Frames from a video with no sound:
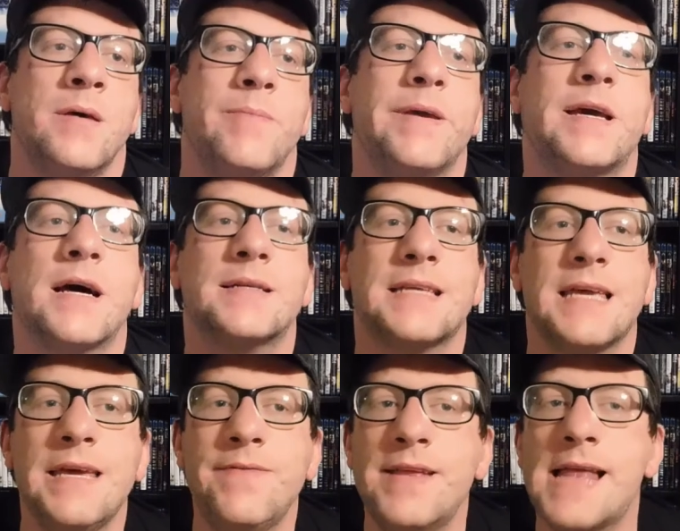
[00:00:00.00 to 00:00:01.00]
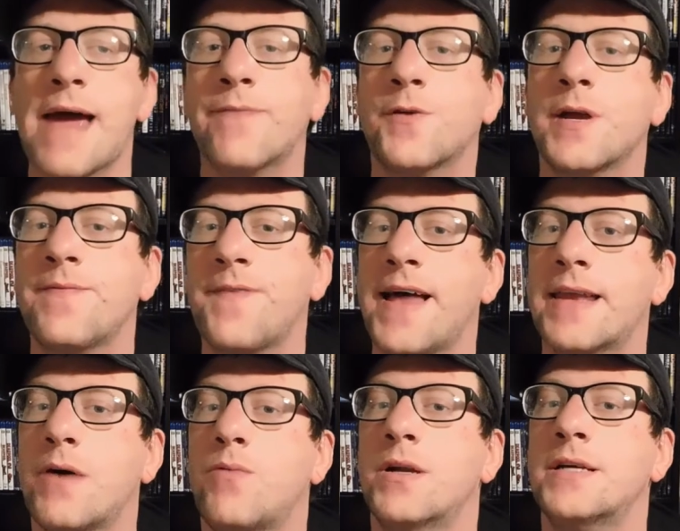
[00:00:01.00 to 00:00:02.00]
Because even after he found
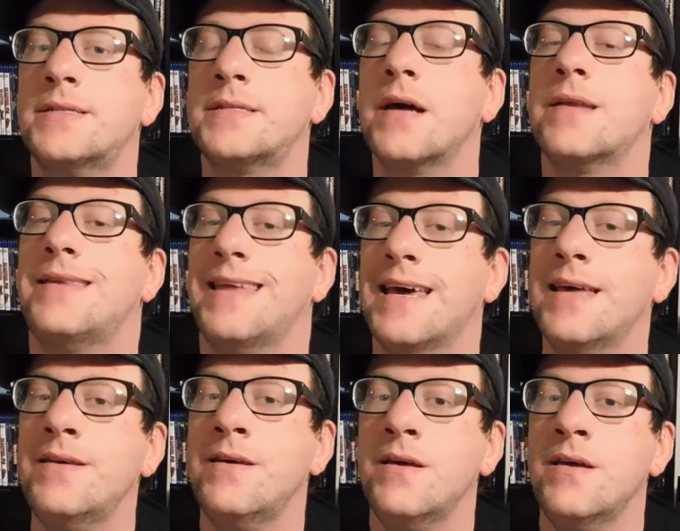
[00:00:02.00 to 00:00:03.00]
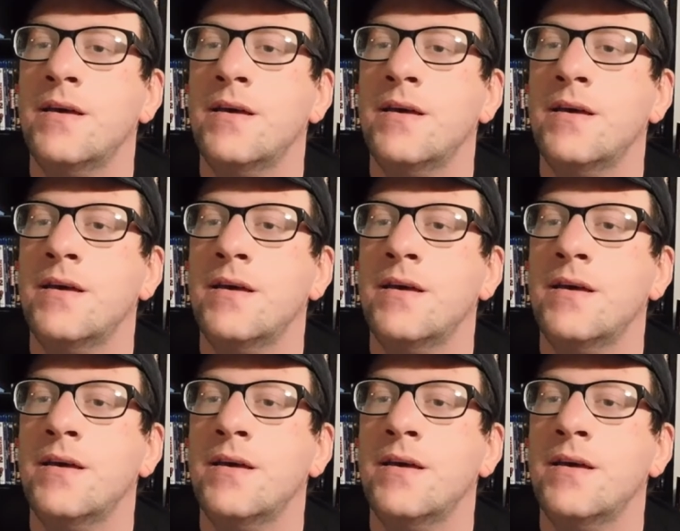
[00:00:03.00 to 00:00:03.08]
out what his son did,